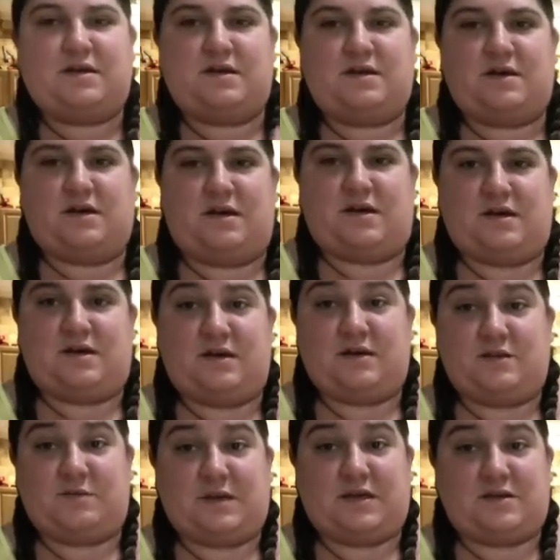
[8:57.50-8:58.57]

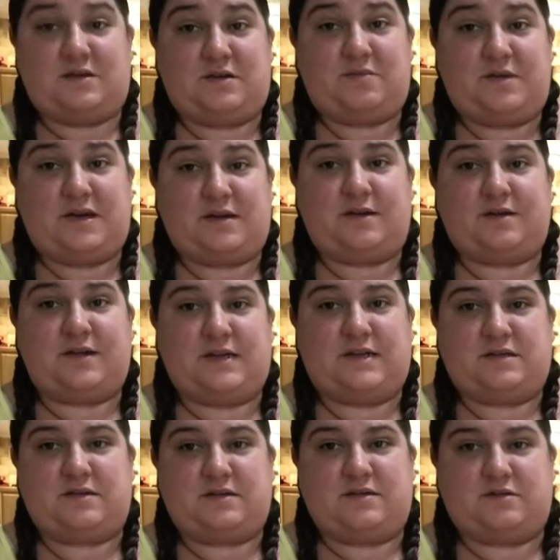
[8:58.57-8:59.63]
is because you can make a cleaning
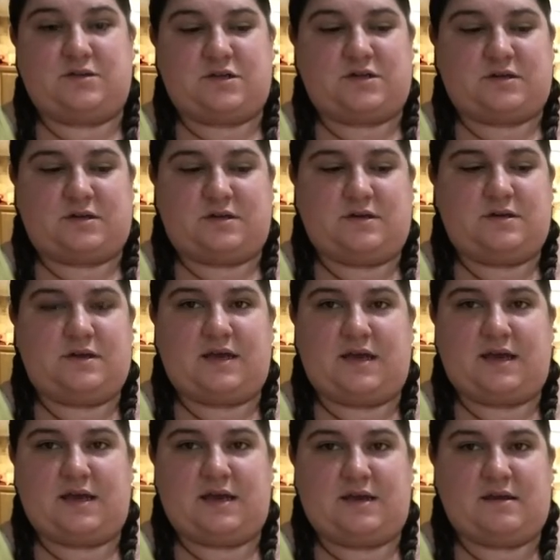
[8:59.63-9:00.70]
solution.
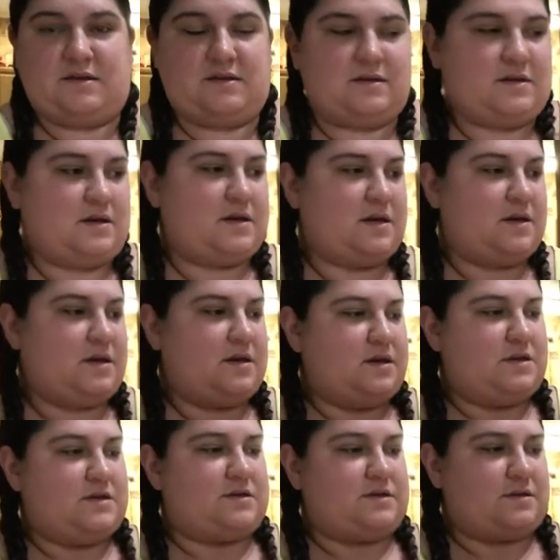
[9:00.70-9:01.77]
And
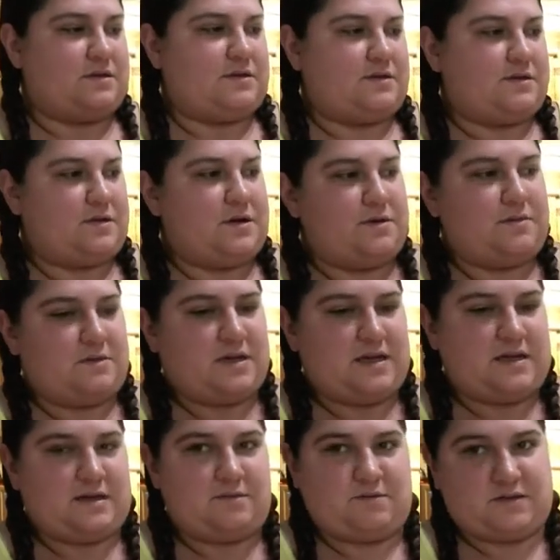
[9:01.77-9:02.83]
so what I
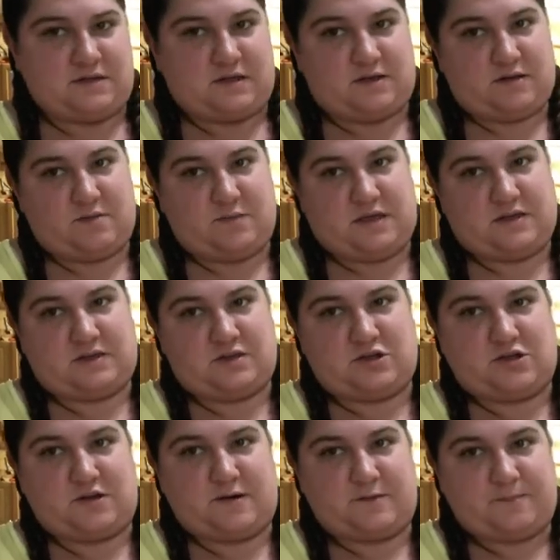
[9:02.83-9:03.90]
did was I took a mason jar